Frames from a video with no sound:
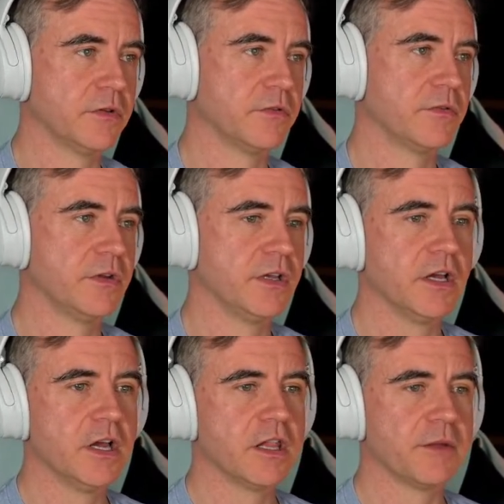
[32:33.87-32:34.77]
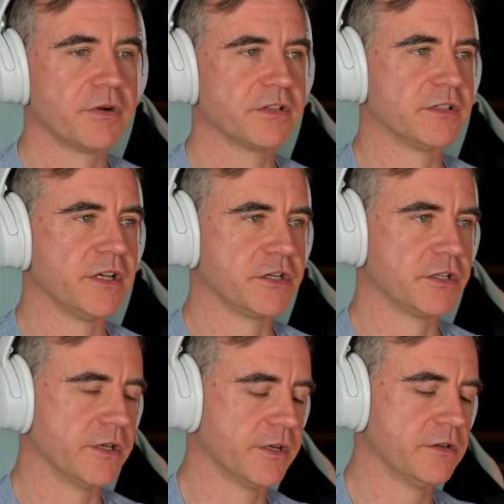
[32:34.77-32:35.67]
The presentation
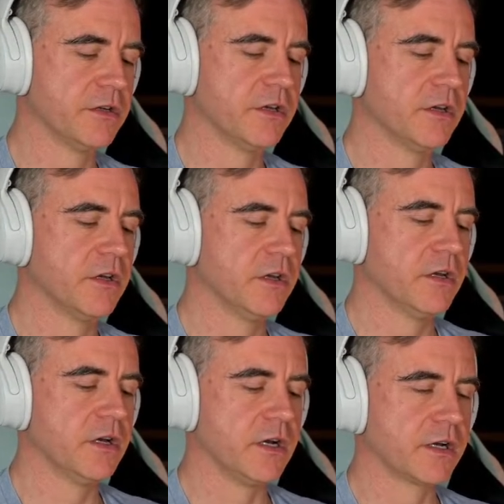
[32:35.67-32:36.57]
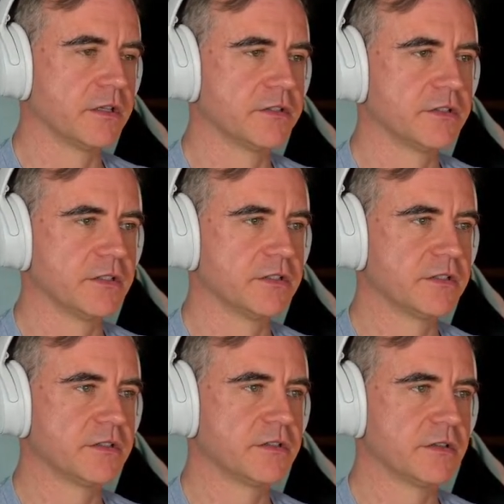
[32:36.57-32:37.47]
layer
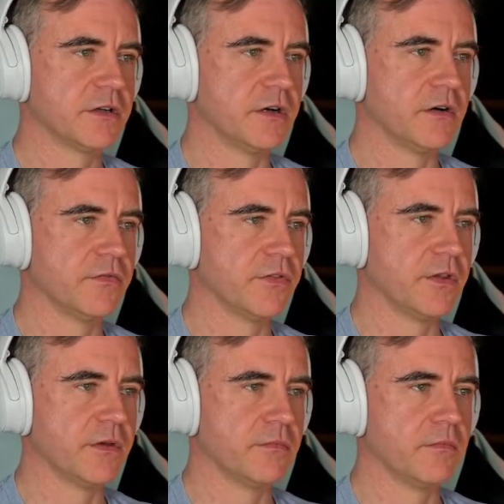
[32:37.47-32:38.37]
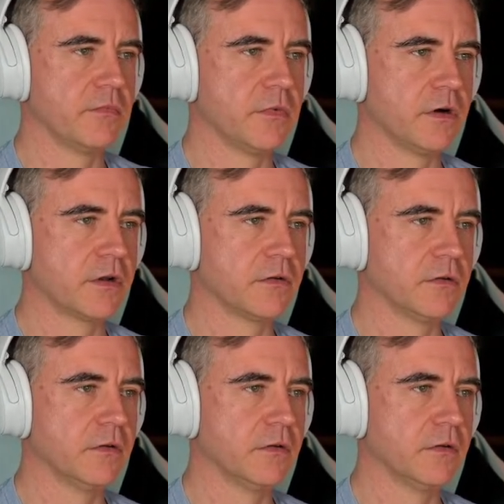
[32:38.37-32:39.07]
consists of the model